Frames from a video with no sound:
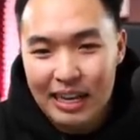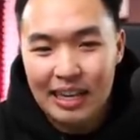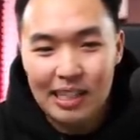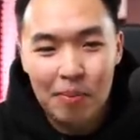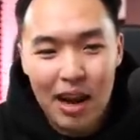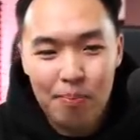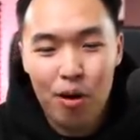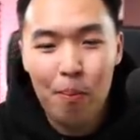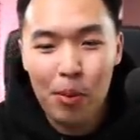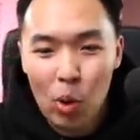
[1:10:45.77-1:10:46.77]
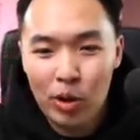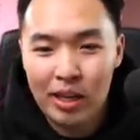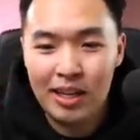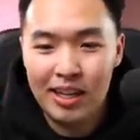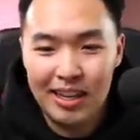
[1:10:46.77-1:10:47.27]
Guys, I'm not
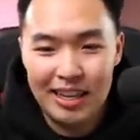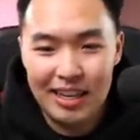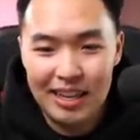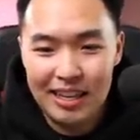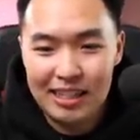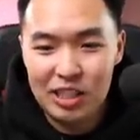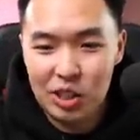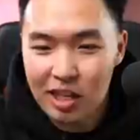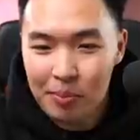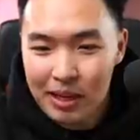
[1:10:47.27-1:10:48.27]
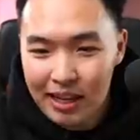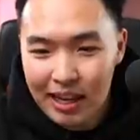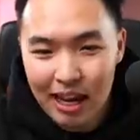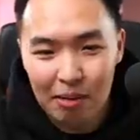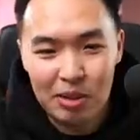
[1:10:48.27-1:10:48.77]
promoting
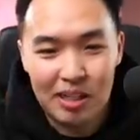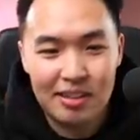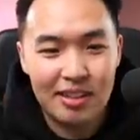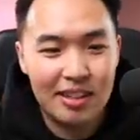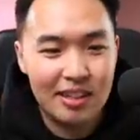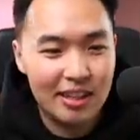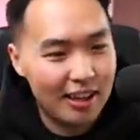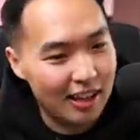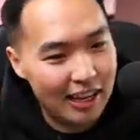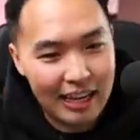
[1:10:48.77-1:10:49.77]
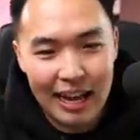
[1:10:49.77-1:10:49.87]
GME. I'm just a